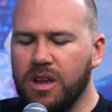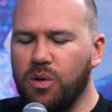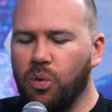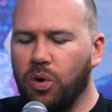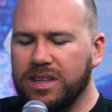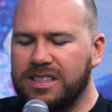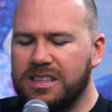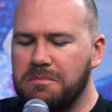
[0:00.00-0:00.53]

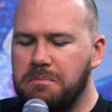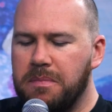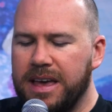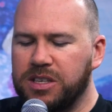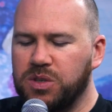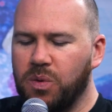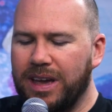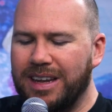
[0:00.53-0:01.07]
what's the
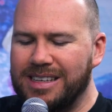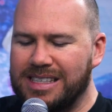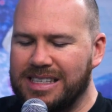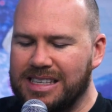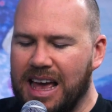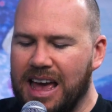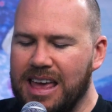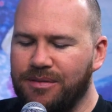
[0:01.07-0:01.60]
best way to
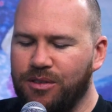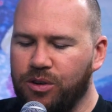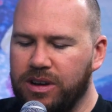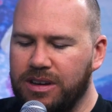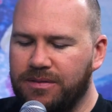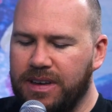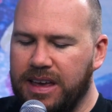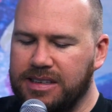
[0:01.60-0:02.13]
save or
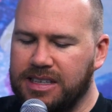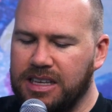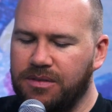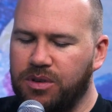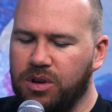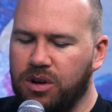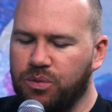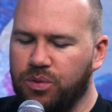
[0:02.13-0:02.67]
invest
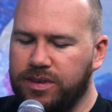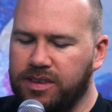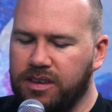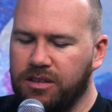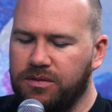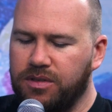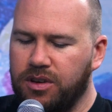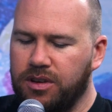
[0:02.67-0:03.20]
if you're risk
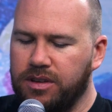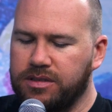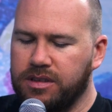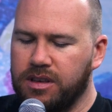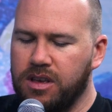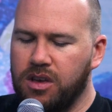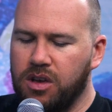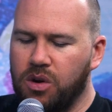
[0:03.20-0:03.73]
adverse?
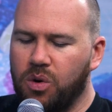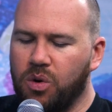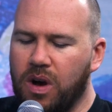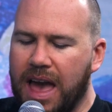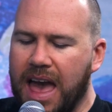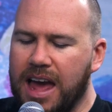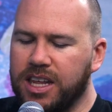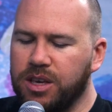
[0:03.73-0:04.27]
Or
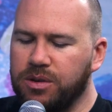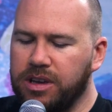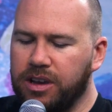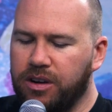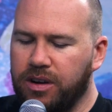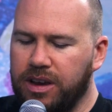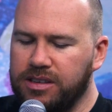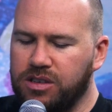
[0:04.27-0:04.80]
how do you
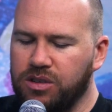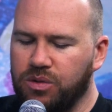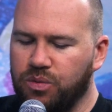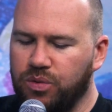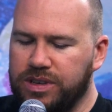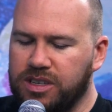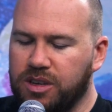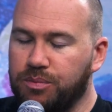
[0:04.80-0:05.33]
increase your
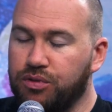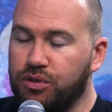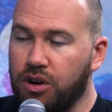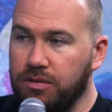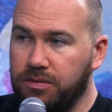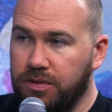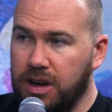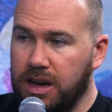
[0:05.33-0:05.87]
risk
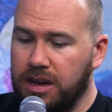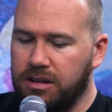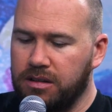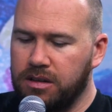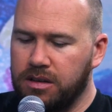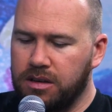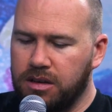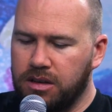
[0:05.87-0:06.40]
profile?
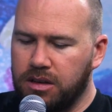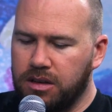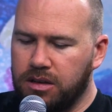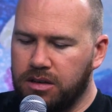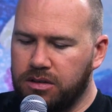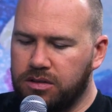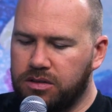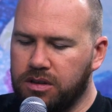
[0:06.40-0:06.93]

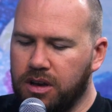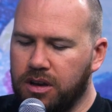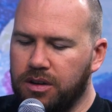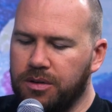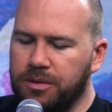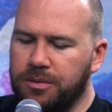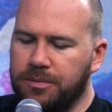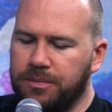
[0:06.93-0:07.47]

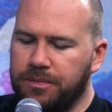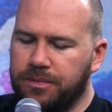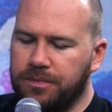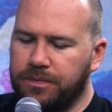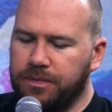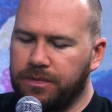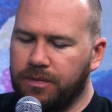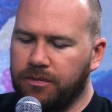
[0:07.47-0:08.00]
So
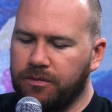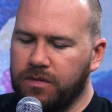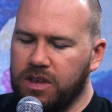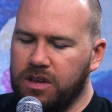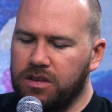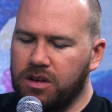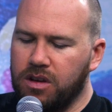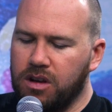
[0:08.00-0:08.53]

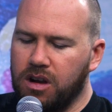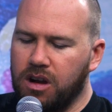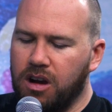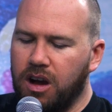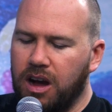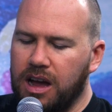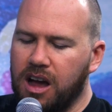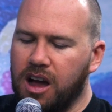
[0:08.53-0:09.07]

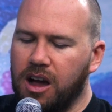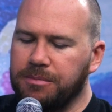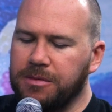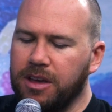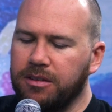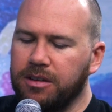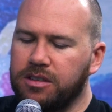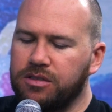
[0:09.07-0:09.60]
I'm
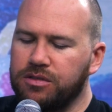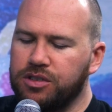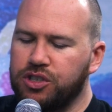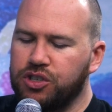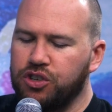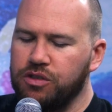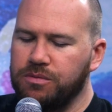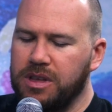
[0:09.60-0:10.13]
going to
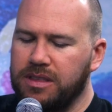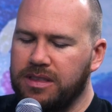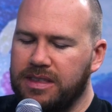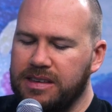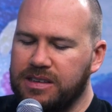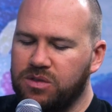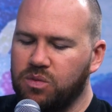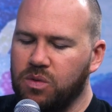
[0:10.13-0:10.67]
assume that
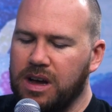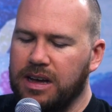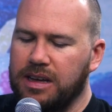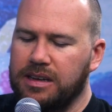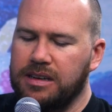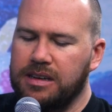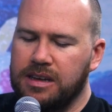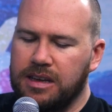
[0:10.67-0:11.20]
this
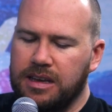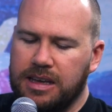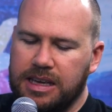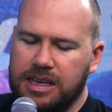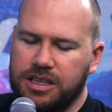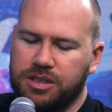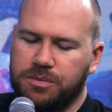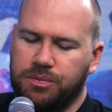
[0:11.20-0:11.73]
one
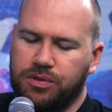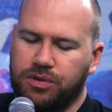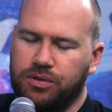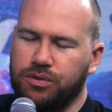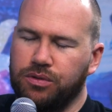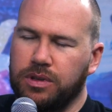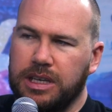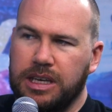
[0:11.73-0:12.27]
is
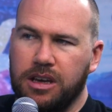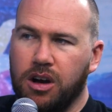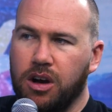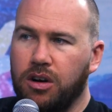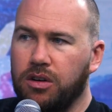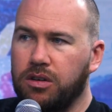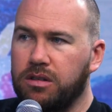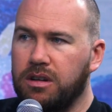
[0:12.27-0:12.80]
purely
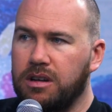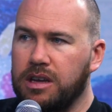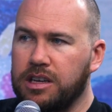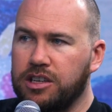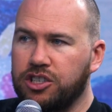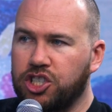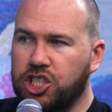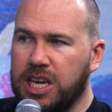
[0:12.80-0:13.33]
on
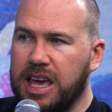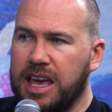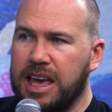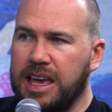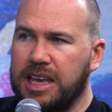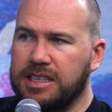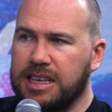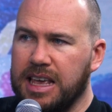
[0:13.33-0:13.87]

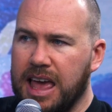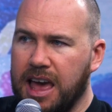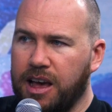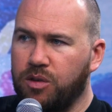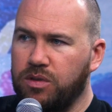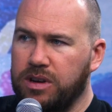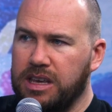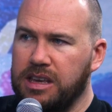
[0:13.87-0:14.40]
shares,
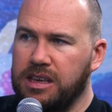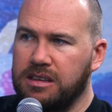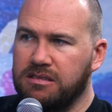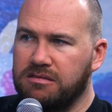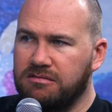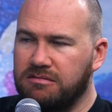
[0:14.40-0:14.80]
equity,